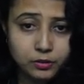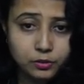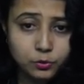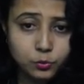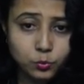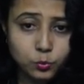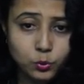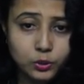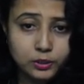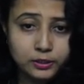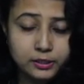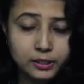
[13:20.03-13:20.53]

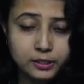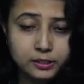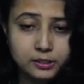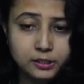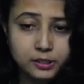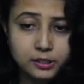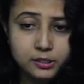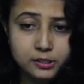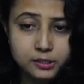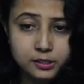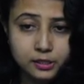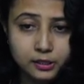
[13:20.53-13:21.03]
What they
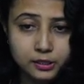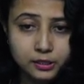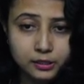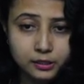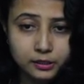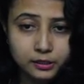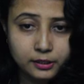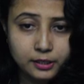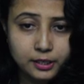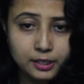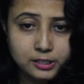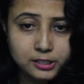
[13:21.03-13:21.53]
did?
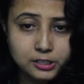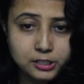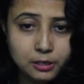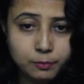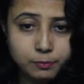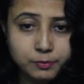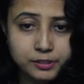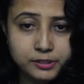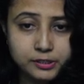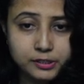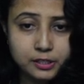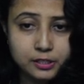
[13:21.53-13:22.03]
They
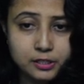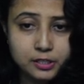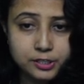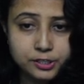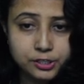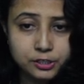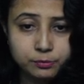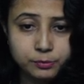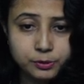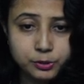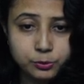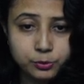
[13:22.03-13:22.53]
established the relation
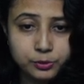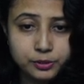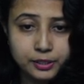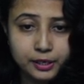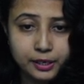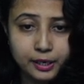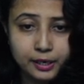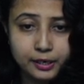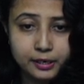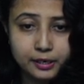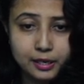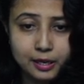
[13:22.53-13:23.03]
between
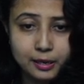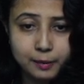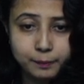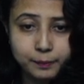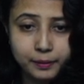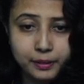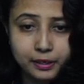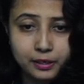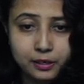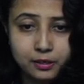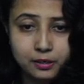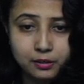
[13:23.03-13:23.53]

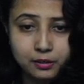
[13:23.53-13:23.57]
enamel,